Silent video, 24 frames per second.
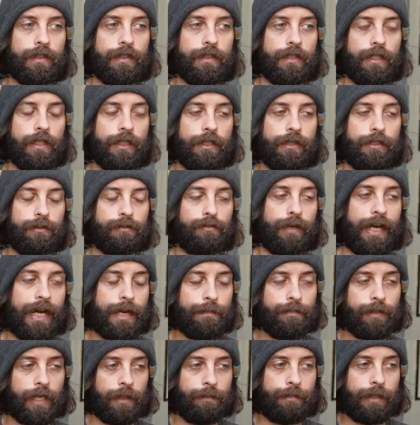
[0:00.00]

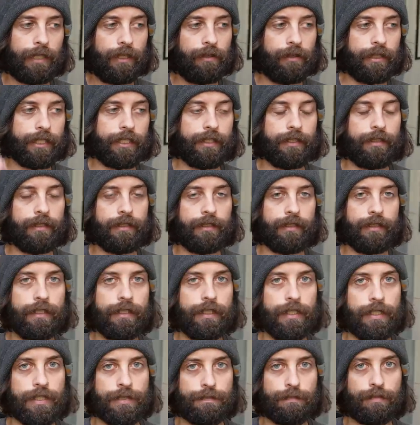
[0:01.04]
ramp-up period
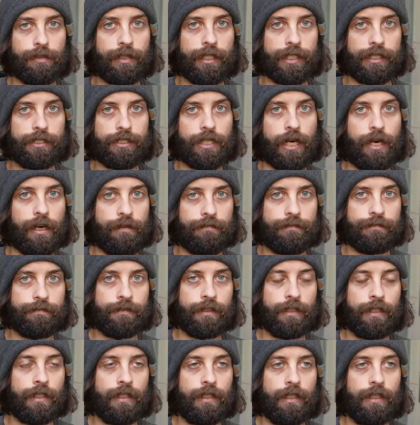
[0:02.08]
is pretty tough.